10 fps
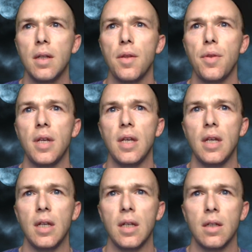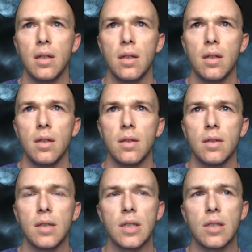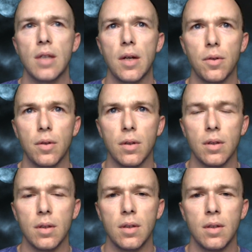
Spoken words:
the subtle